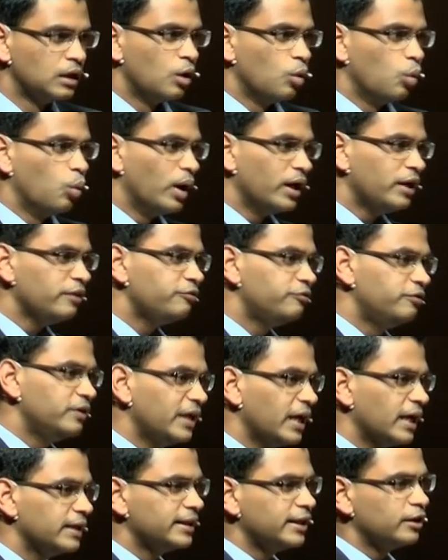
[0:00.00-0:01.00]
What if we
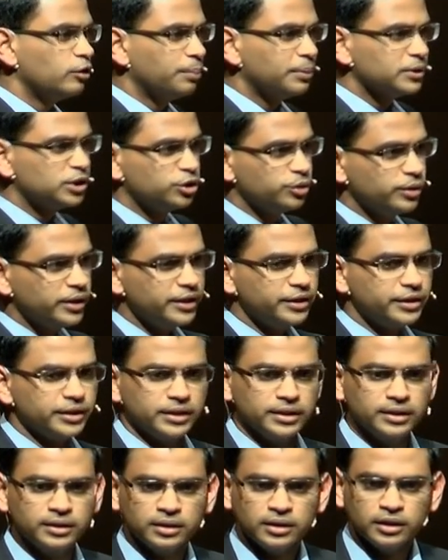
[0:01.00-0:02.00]
had an
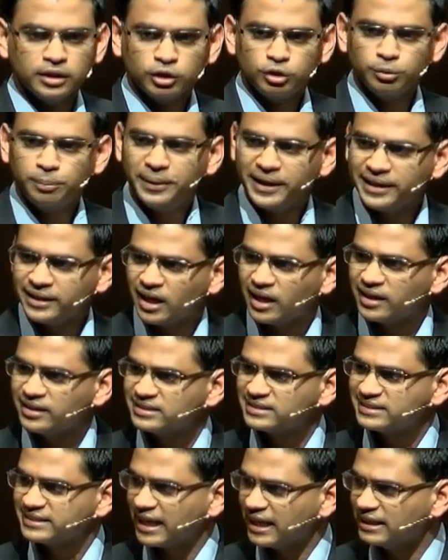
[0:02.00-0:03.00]
opportunity to better
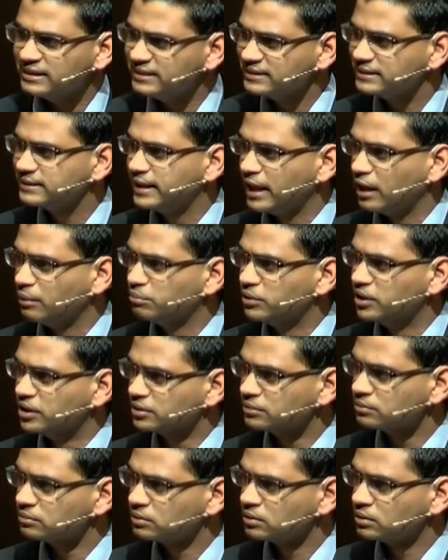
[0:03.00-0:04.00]
understand this
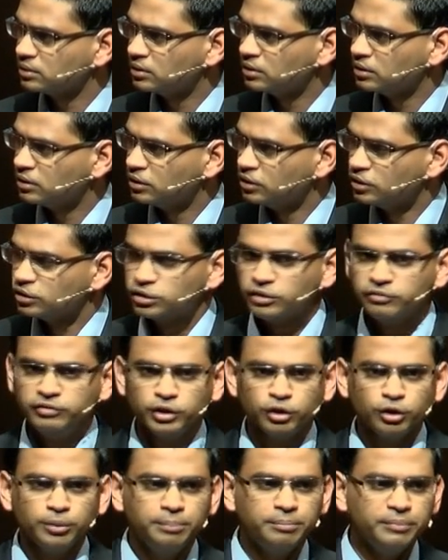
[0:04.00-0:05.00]
gambling so we
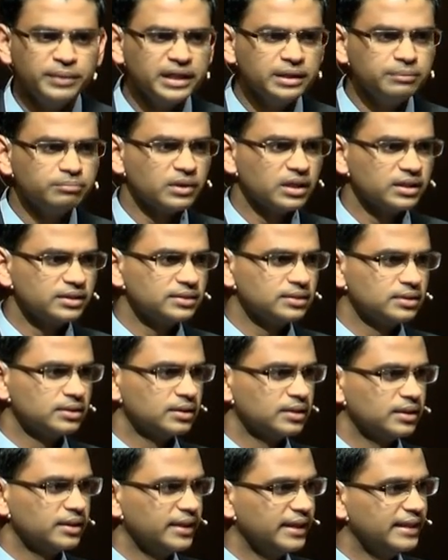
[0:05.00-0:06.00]
could minimize
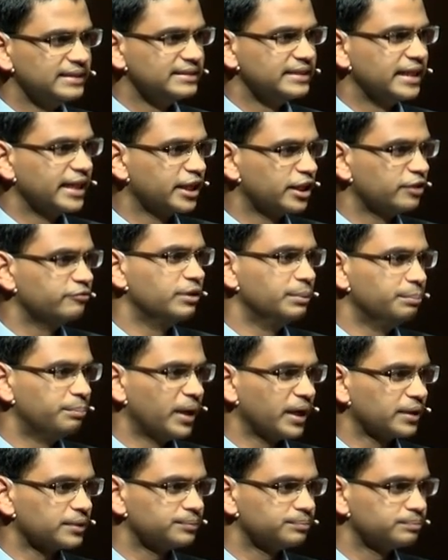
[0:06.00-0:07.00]
its negative
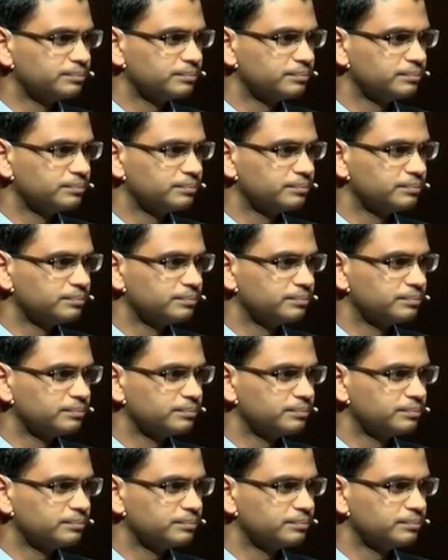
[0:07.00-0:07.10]
impact?